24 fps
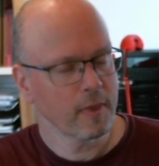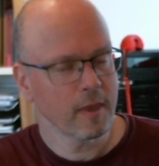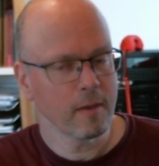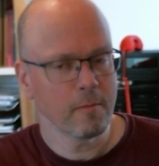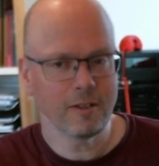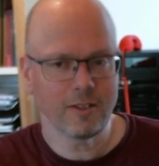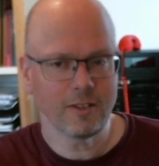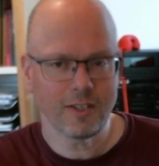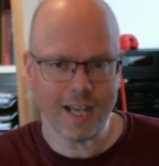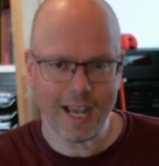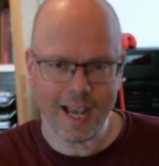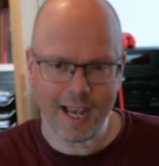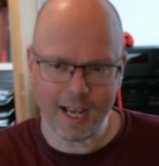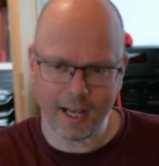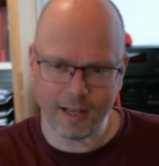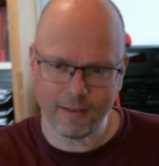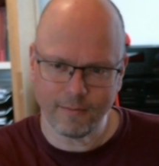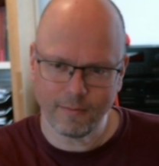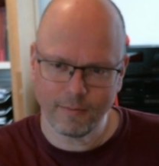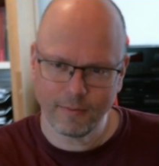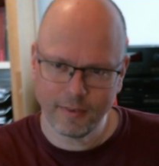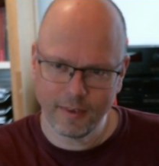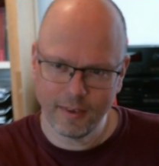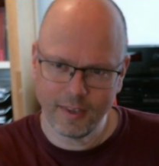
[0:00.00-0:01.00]
But yeah,
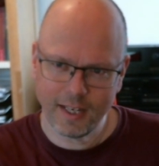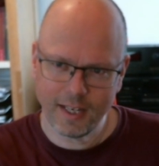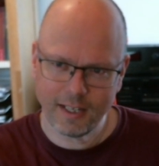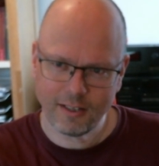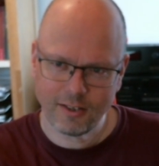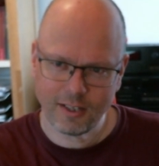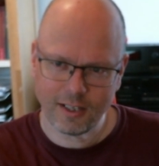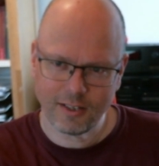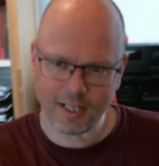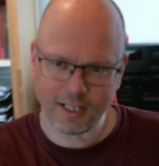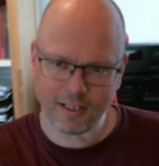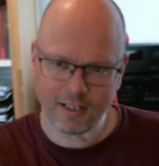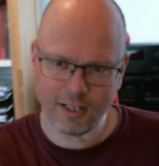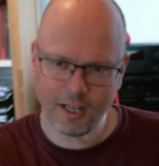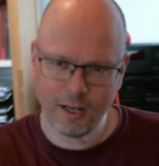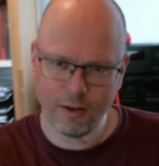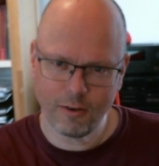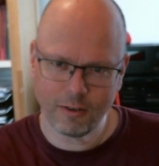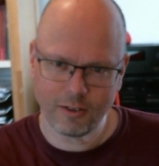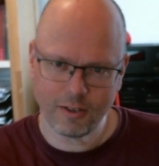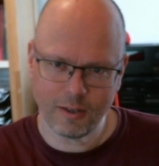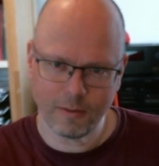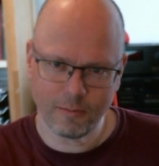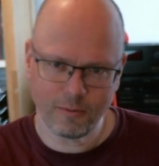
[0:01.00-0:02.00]
this is actually
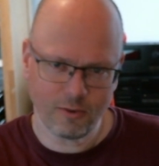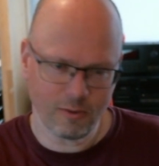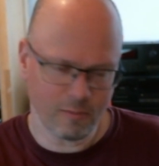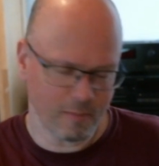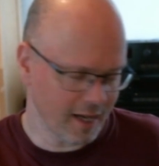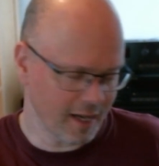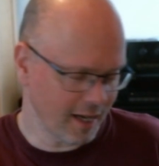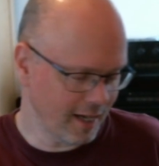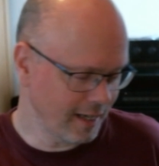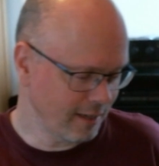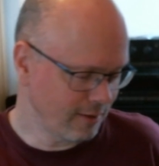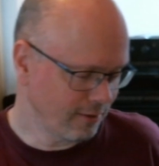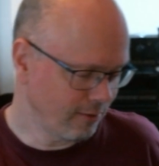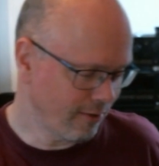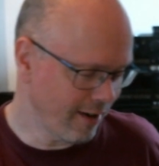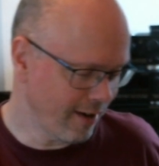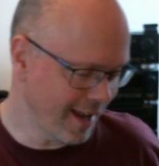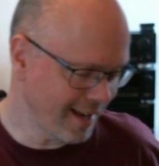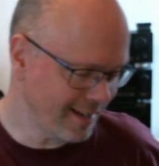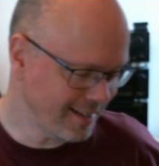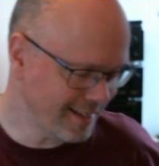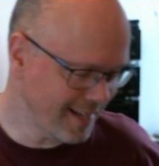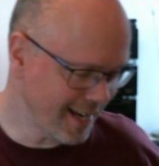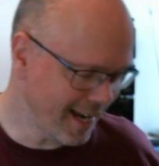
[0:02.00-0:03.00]
hooked up to my Little
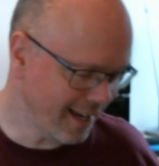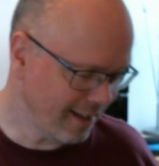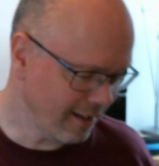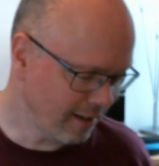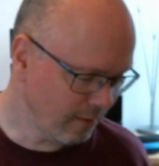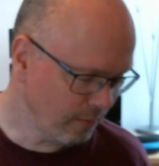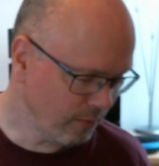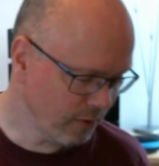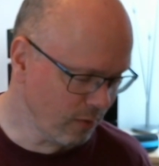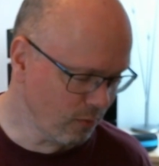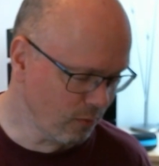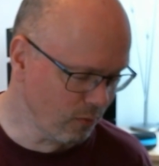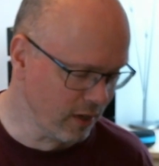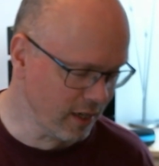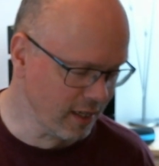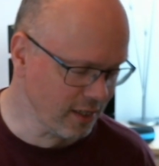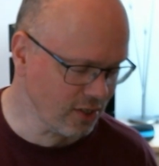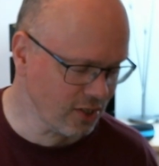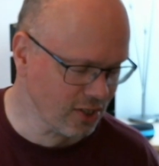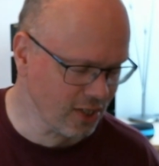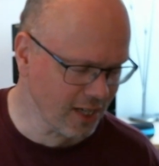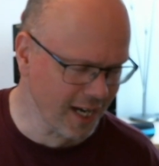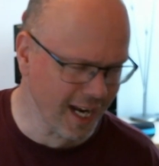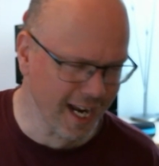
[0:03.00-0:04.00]
Red Dell,
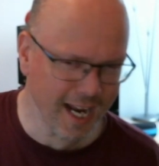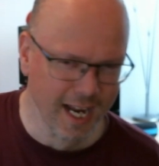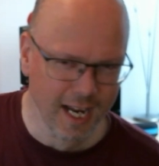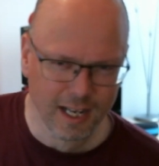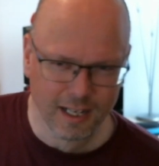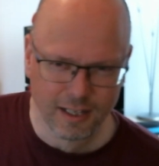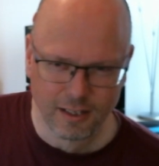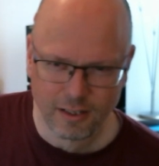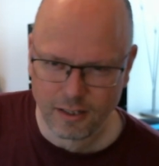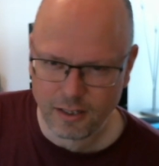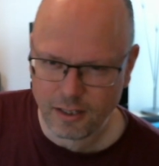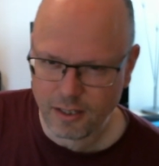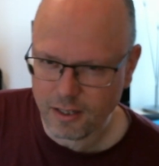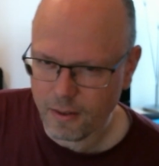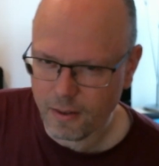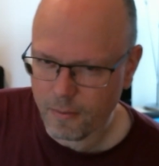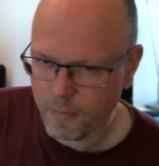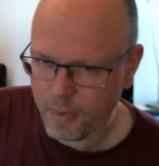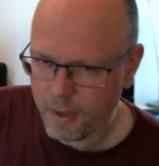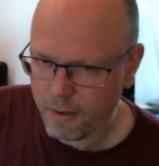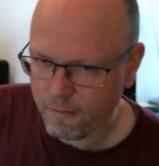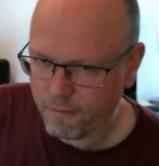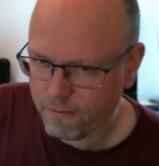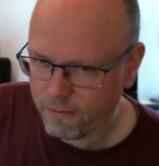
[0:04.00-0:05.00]
which is
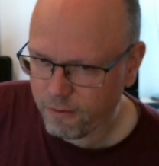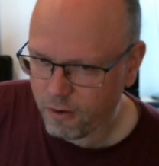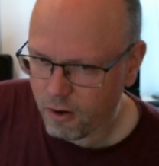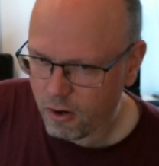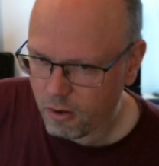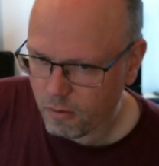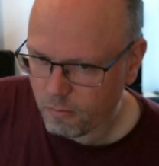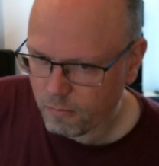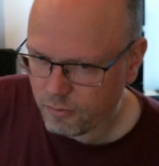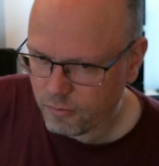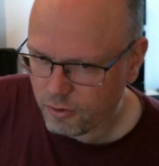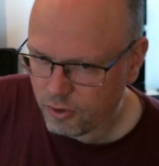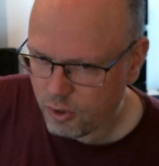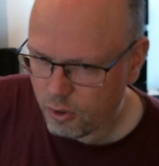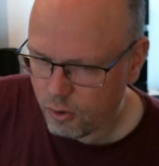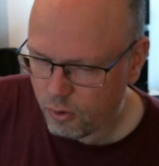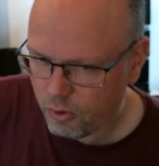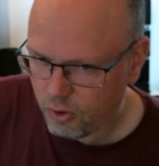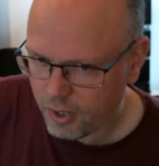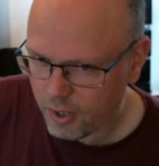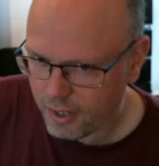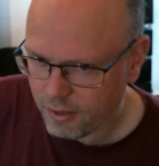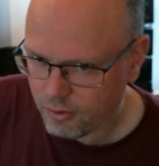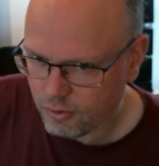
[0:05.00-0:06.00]
from
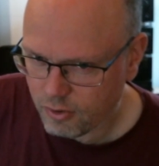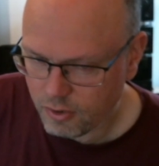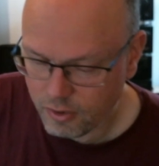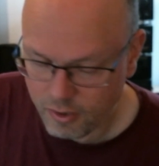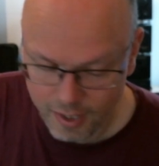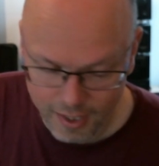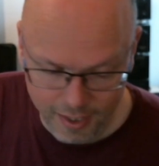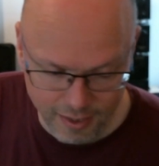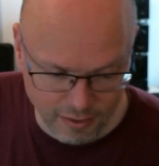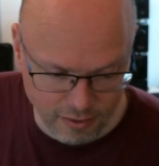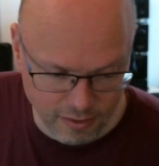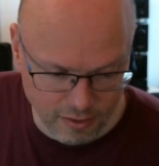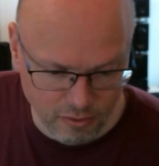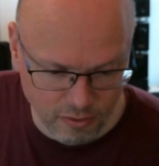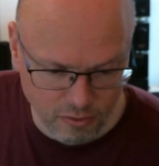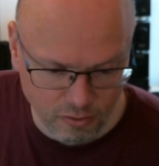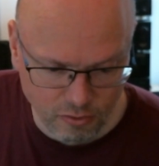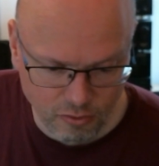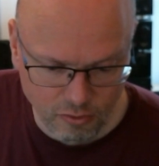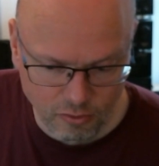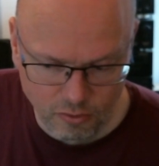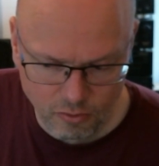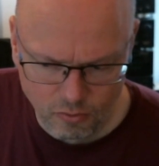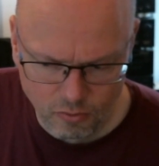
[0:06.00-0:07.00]

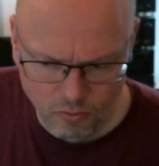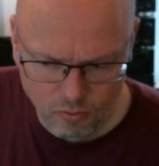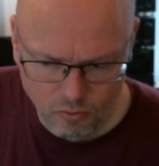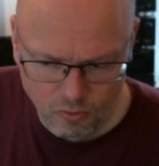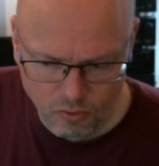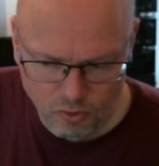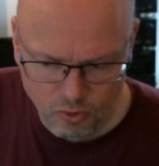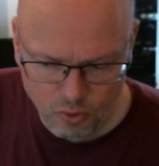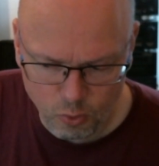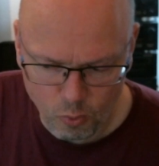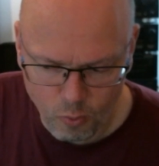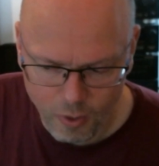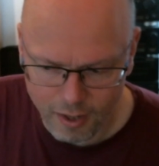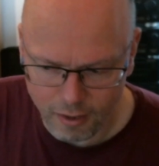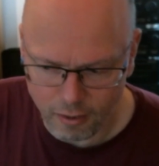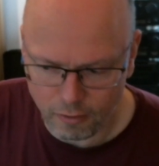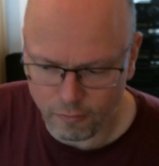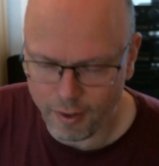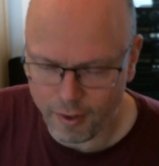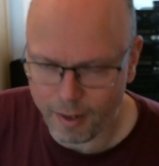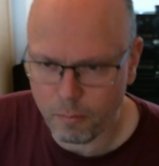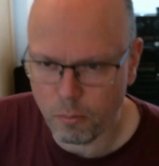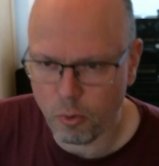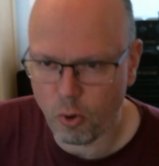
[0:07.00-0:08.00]
2012.
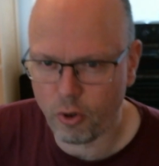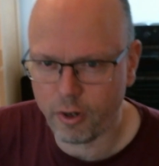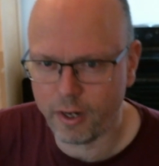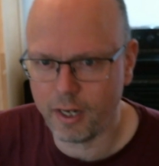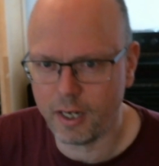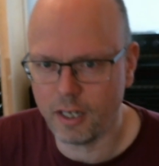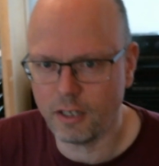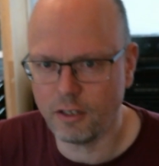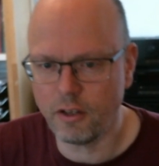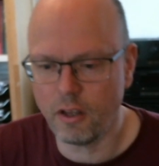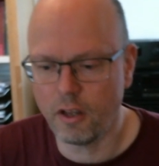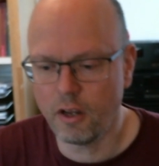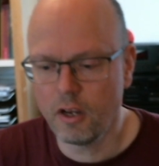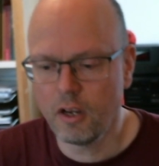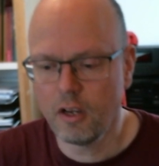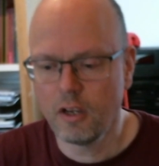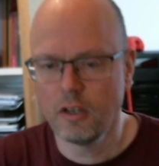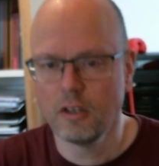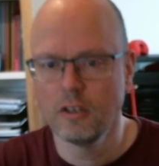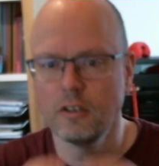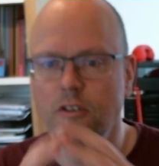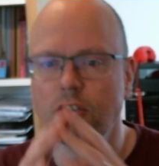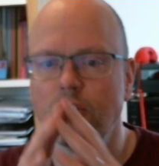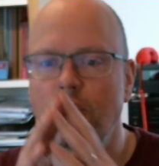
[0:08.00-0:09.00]
I bought it in
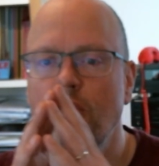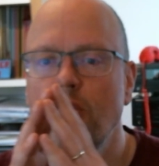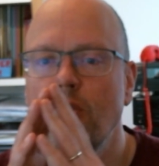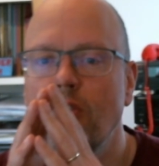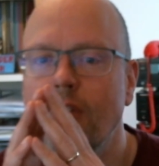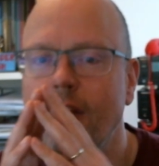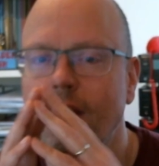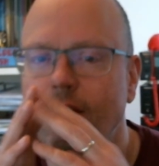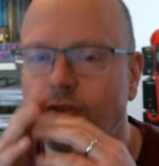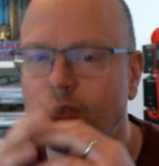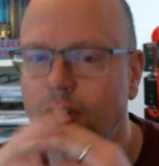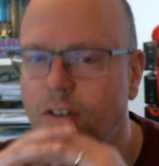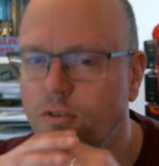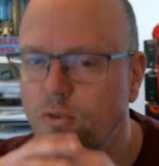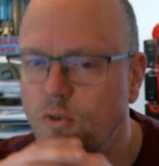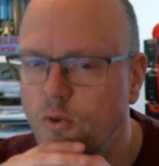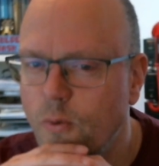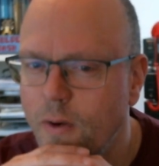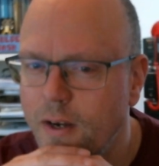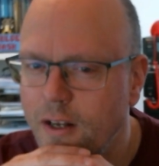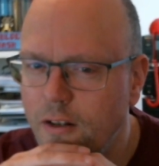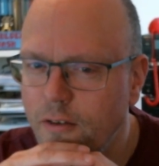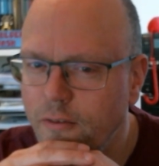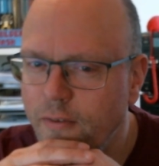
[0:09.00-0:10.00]

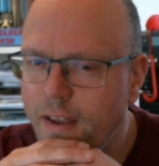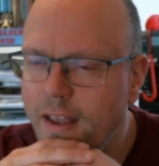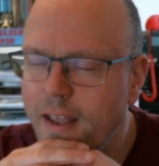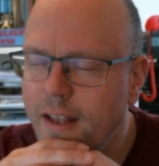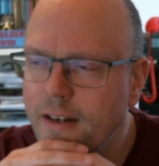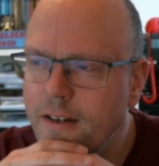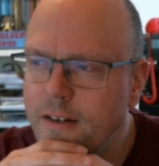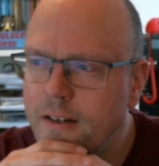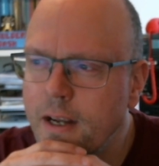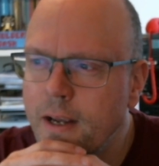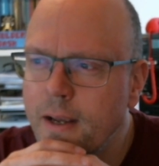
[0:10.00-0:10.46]
2012, and